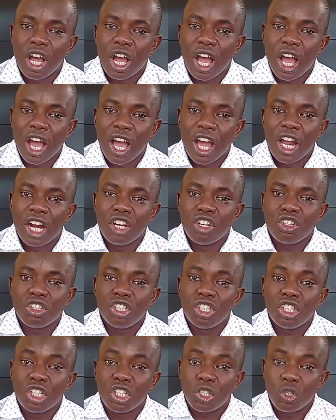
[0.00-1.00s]
and
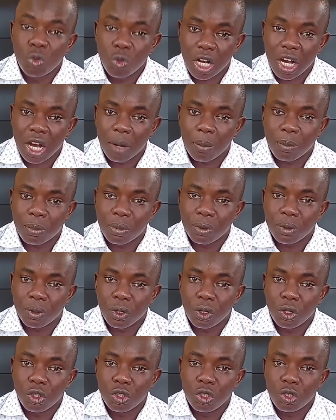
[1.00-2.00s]
she took up
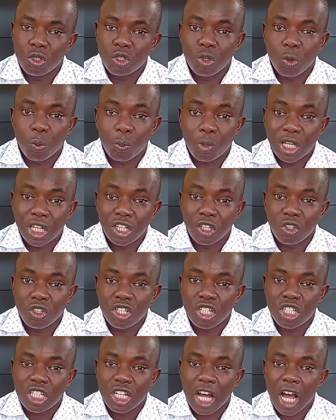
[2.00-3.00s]
those
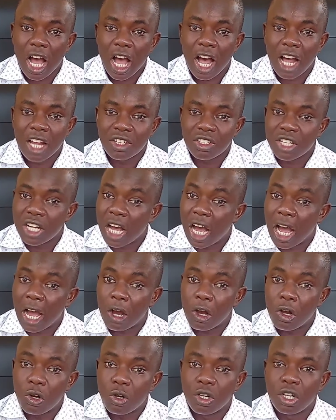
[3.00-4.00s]
opinions as her
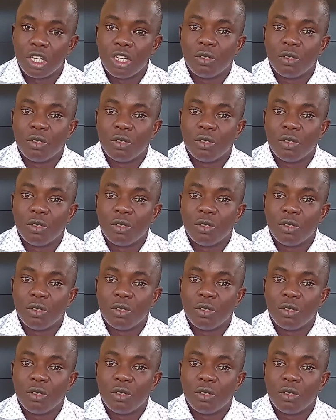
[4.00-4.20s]
own.